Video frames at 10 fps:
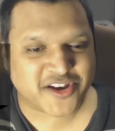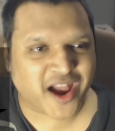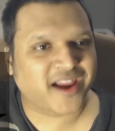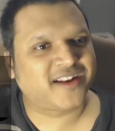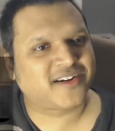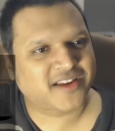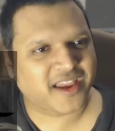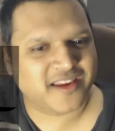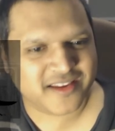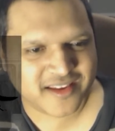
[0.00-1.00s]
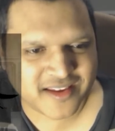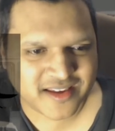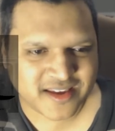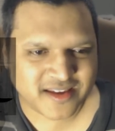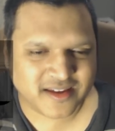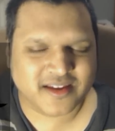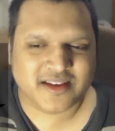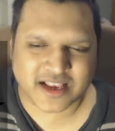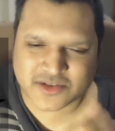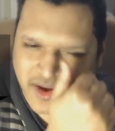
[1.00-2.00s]
Retired, okay.
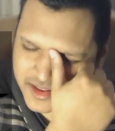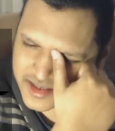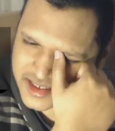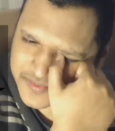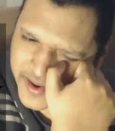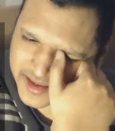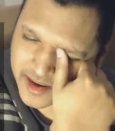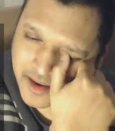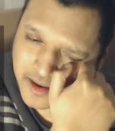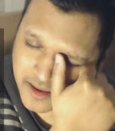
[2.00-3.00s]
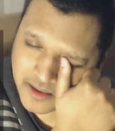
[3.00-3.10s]
That's what I suspected.